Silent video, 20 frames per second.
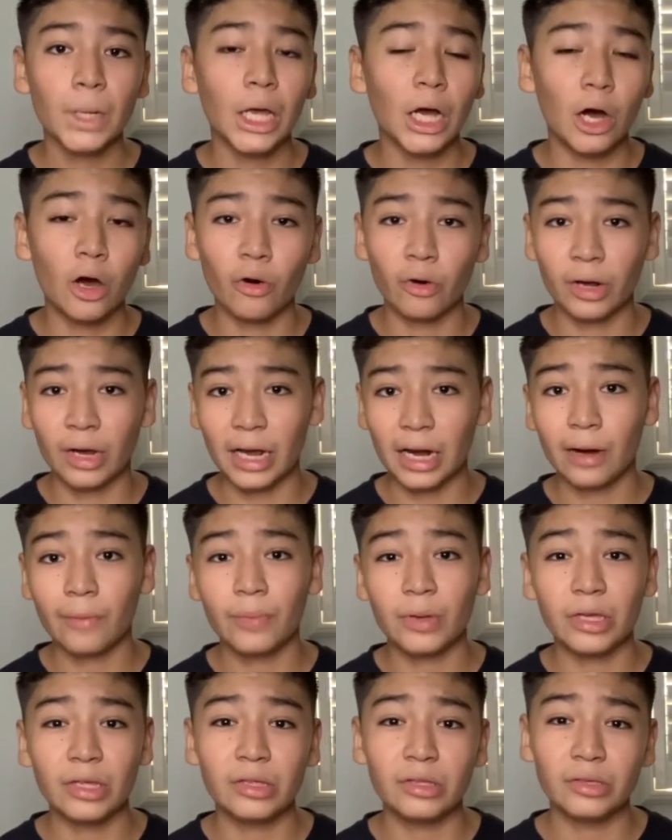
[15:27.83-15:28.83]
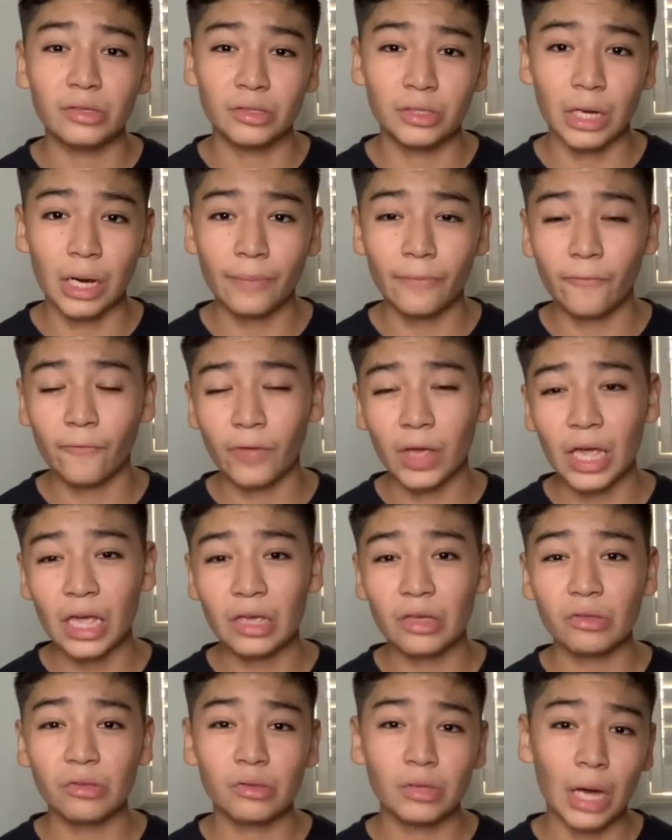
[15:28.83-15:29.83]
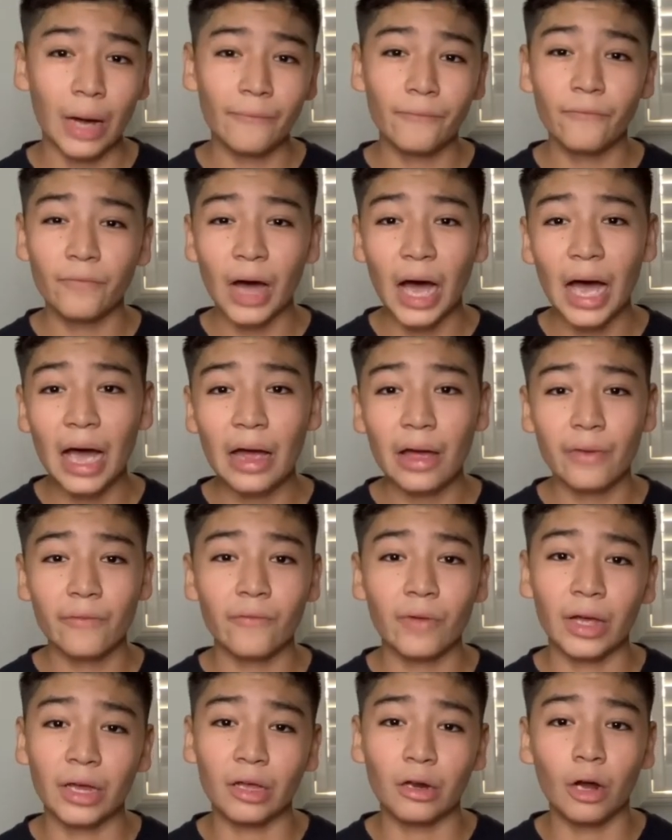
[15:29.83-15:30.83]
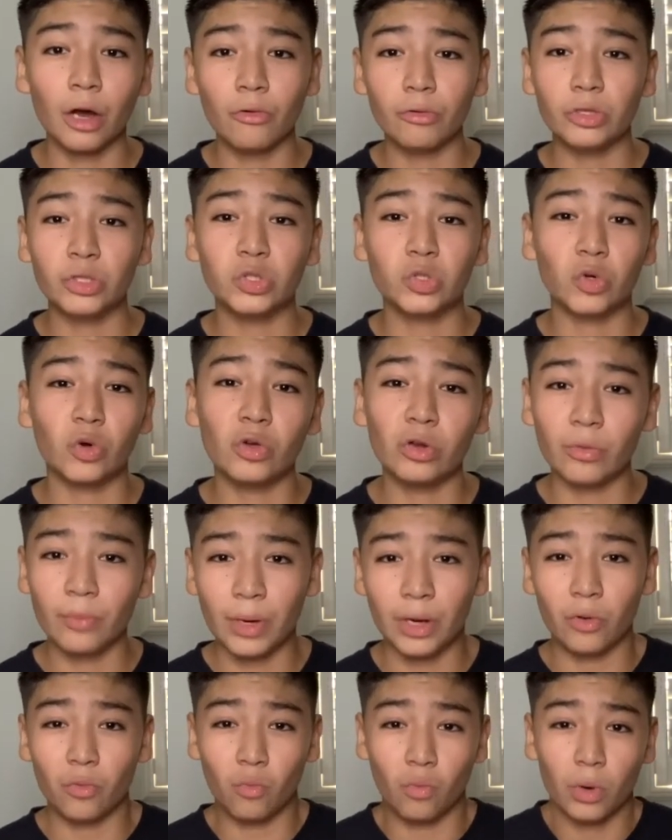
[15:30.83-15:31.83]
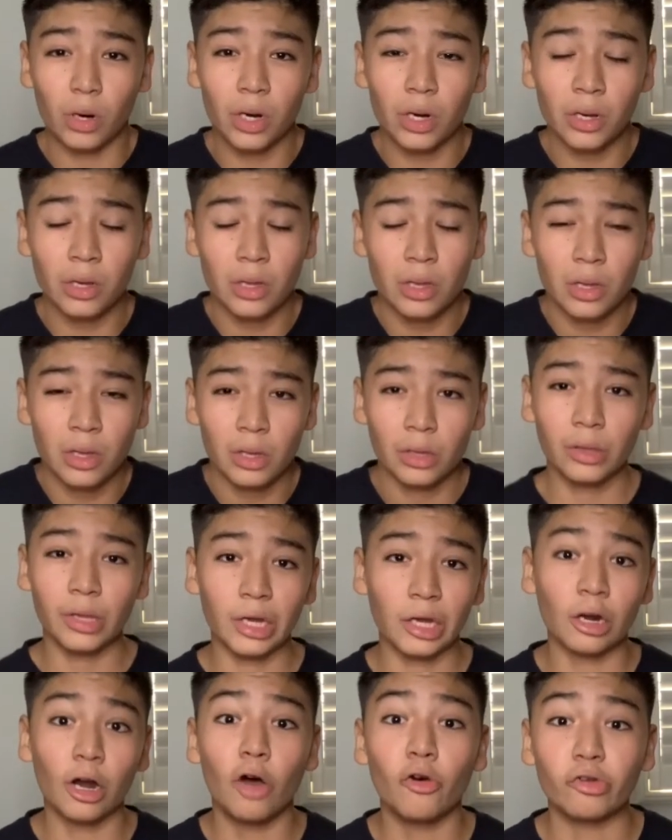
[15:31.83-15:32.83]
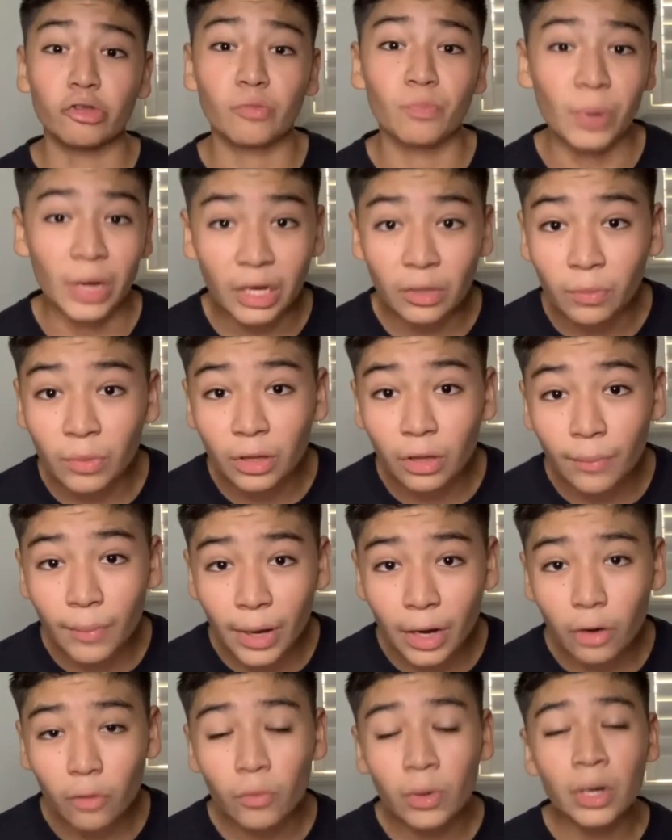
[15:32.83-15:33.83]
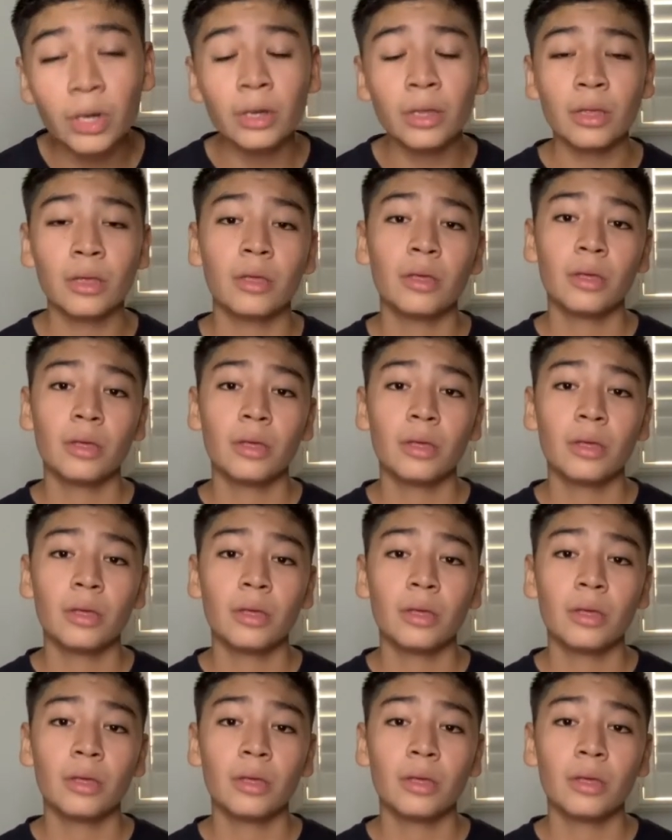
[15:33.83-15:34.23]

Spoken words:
I don't gotta be top FaZe, top five. I can always join no matter what. They can always pick me no matter what.